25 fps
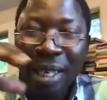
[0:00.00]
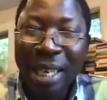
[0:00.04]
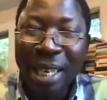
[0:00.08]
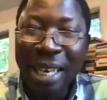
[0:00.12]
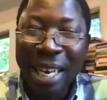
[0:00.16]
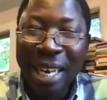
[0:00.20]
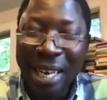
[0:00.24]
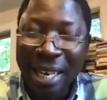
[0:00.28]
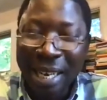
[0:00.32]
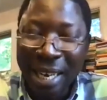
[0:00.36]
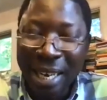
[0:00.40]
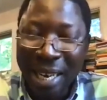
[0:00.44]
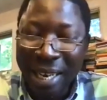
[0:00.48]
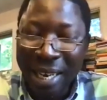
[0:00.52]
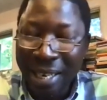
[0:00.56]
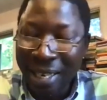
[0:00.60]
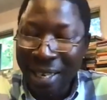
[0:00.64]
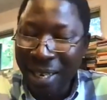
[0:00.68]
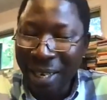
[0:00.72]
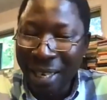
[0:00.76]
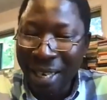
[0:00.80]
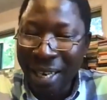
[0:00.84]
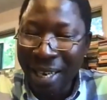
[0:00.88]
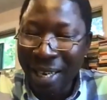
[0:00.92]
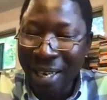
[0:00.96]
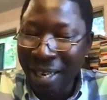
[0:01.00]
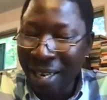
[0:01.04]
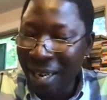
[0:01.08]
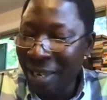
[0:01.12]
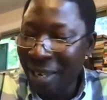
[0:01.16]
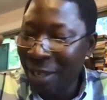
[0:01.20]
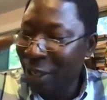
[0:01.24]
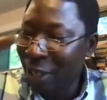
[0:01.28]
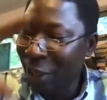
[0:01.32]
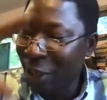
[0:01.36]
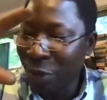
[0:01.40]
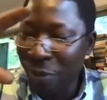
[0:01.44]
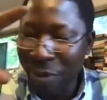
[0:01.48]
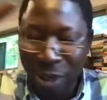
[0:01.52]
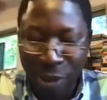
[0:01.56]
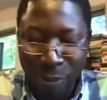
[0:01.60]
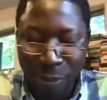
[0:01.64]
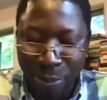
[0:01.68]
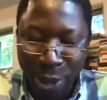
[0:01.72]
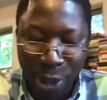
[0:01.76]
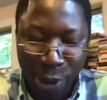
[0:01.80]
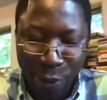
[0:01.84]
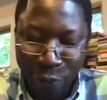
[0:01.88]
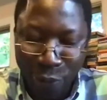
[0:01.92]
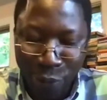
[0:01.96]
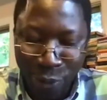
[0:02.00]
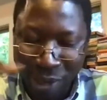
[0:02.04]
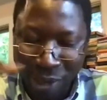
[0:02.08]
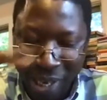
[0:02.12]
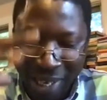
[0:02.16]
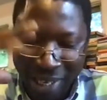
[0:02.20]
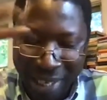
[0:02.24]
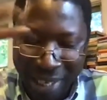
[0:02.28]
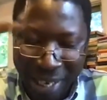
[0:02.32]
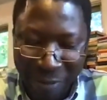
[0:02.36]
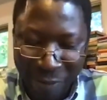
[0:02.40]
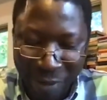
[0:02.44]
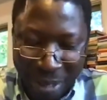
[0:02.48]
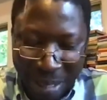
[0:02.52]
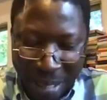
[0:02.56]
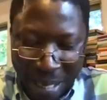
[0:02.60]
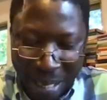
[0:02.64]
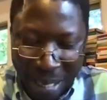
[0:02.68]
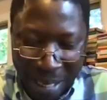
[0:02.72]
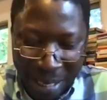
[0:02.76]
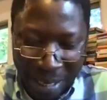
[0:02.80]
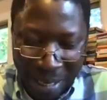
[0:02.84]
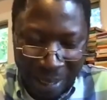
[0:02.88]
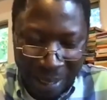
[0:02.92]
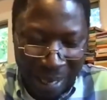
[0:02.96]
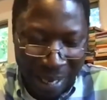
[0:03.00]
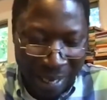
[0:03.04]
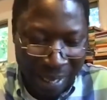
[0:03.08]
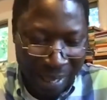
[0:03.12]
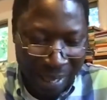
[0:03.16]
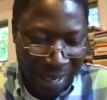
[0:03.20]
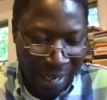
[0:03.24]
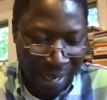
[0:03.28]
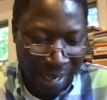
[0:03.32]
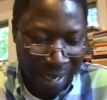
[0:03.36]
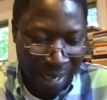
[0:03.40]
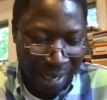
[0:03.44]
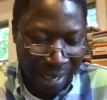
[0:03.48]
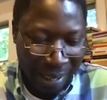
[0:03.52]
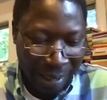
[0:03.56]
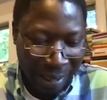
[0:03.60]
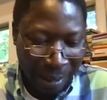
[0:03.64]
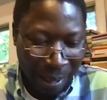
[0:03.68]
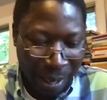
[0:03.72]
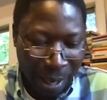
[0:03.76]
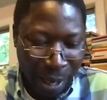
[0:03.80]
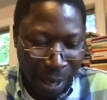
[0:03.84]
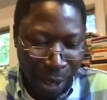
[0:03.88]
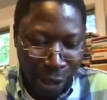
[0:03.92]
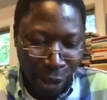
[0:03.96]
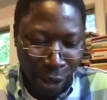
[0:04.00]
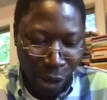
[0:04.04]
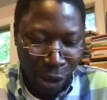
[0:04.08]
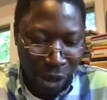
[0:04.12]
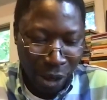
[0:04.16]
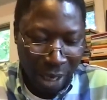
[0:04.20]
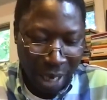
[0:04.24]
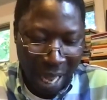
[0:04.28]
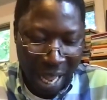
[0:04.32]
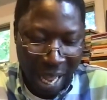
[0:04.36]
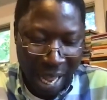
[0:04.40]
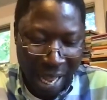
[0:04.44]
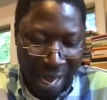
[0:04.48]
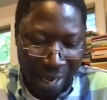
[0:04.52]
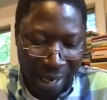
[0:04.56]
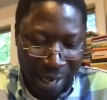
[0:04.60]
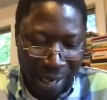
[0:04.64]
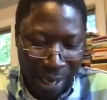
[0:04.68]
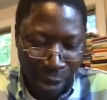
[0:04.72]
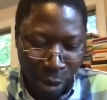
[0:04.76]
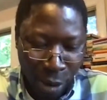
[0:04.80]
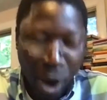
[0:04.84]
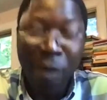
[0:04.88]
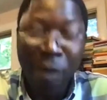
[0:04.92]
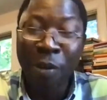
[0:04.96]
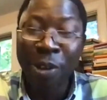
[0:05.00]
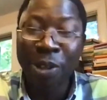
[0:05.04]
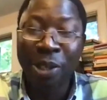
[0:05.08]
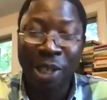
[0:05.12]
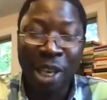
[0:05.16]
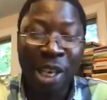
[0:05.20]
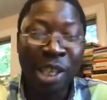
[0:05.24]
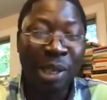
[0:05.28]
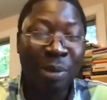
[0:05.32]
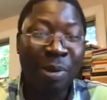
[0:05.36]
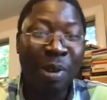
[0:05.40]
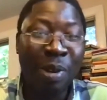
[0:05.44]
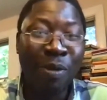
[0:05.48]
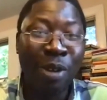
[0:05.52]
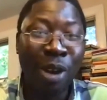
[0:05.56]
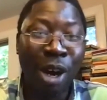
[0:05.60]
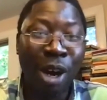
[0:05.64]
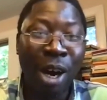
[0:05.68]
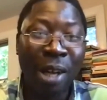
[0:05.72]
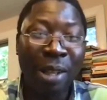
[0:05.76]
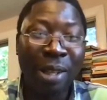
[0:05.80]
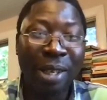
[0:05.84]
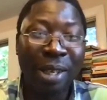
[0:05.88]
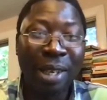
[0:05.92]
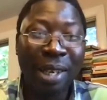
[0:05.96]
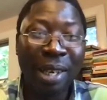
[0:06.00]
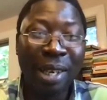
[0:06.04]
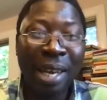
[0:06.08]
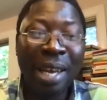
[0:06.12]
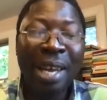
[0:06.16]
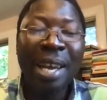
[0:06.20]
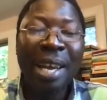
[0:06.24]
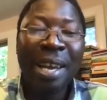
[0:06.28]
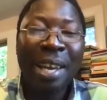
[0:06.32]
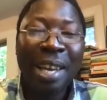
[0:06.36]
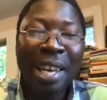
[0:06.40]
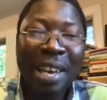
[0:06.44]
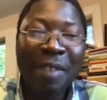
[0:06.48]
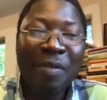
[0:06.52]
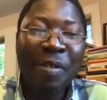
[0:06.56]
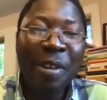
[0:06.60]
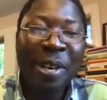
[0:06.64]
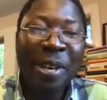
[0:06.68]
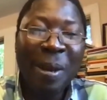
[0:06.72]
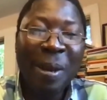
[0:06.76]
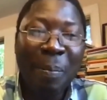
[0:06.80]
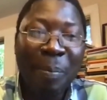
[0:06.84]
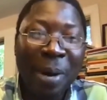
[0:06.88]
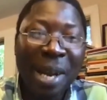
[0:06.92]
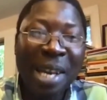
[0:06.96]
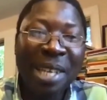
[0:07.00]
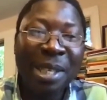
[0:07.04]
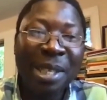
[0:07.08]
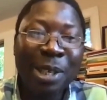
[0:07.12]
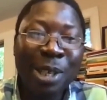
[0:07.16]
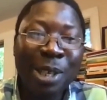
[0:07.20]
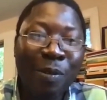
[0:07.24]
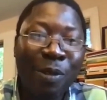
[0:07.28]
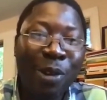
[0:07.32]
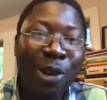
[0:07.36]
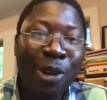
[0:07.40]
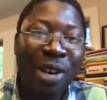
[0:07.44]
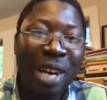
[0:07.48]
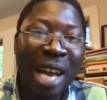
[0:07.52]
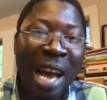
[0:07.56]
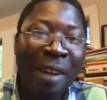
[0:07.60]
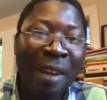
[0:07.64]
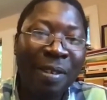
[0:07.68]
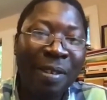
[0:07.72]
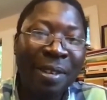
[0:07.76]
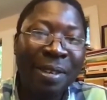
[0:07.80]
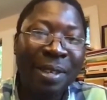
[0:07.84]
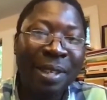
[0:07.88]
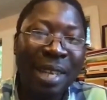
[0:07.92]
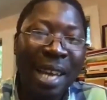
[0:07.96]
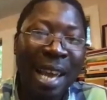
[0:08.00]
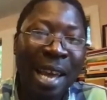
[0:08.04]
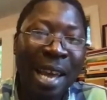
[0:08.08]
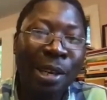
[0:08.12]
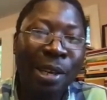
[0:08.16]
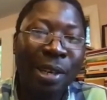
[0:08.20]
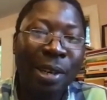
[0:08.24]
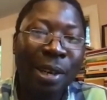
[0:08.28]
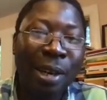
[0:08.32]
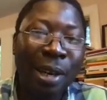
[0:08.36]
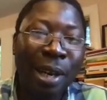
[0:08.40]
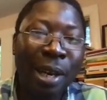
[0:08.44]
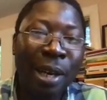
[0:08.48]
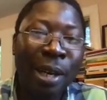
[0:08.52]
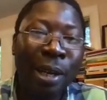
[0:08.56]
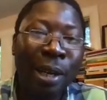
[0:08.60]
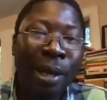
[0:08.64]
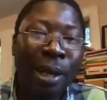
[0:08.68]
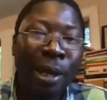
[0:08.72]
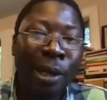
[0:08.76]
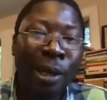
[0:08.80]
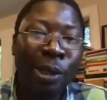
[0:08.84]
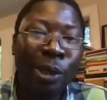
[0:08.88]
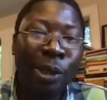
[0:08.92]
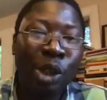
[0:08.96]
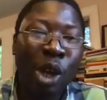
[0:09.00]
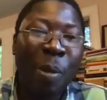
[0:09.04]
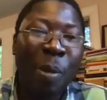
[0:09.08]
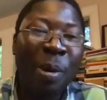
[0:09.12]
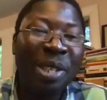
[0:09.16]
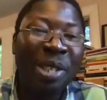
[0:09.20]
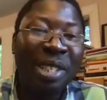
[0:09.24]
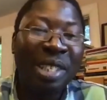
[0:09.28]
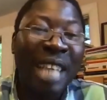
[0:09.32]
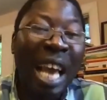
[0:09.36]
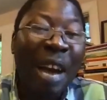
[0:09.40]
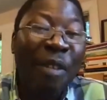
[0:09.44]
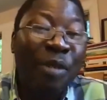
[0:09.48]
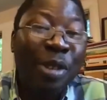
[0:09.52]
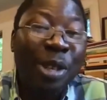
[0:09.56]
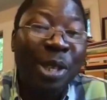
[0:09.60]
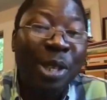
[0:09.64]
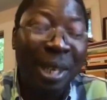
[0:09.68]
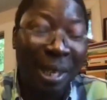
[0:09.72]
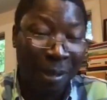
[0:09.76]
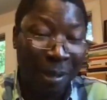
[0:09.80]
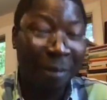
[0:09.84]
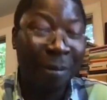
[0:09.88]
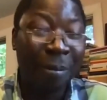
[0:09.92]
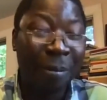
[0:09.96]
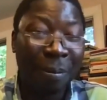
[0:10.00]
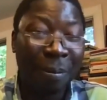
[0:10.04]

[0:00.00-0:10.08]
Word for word: and and and and, it's, beautiful. There's even uh, I think uh, an online conversation with the author. Even the president of the United States, uh, Thomas Jefferson,